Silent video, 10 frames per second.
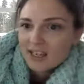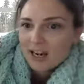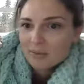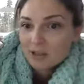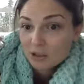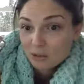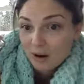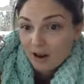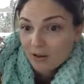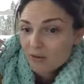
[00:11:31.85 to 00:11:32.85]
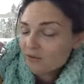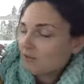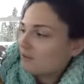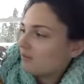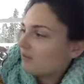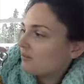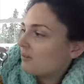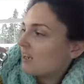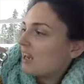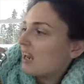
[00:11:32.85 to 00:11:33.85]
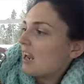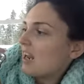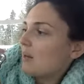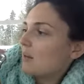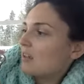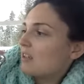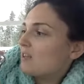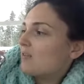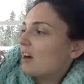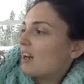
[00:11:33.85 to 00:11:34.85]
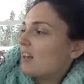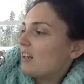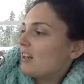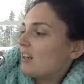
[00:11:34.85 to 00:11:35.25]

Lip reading: times 12, and I'm going to divide